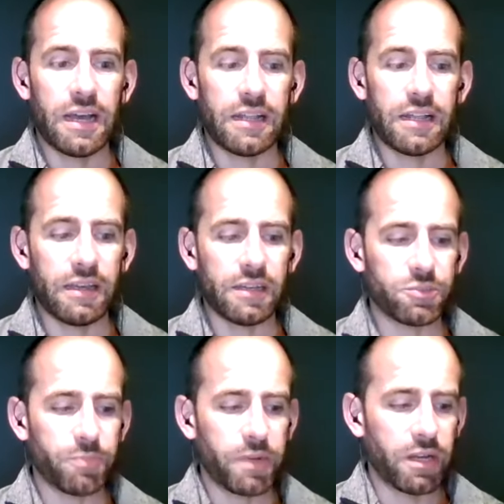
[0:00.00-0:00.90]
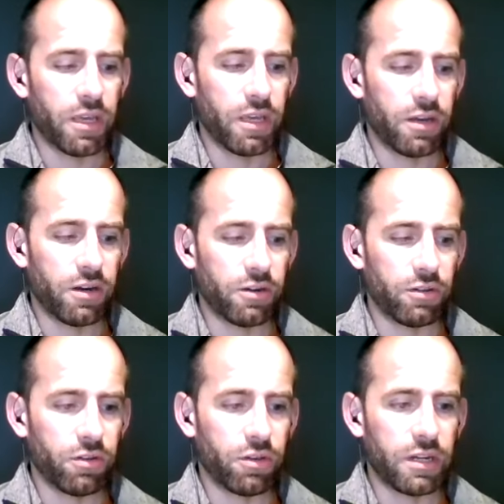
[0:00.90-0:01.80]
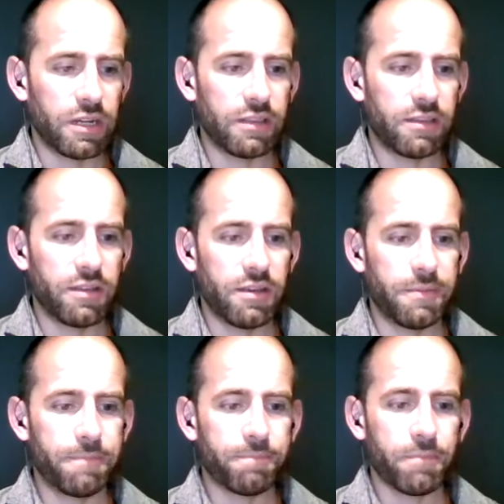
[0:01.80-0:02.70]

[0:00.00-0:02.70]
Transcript: And I spent a year looking into